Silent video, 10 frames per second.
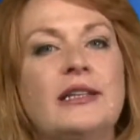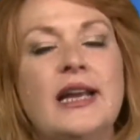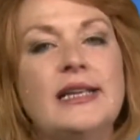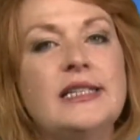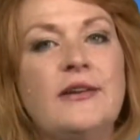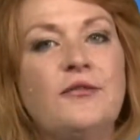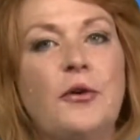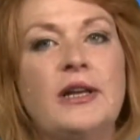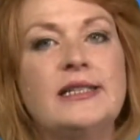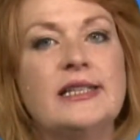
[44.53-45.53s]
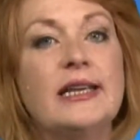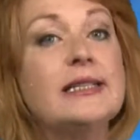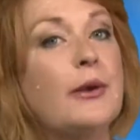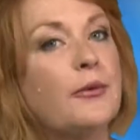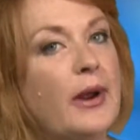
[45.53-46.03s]
1946
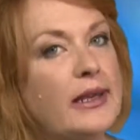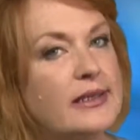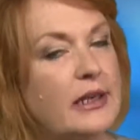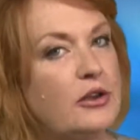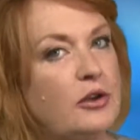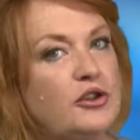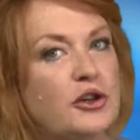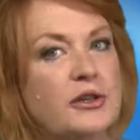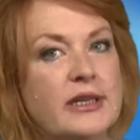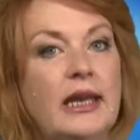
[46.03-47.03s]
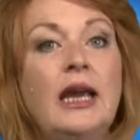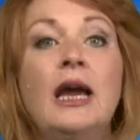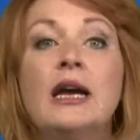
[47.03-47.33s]
and raised in New Jersey,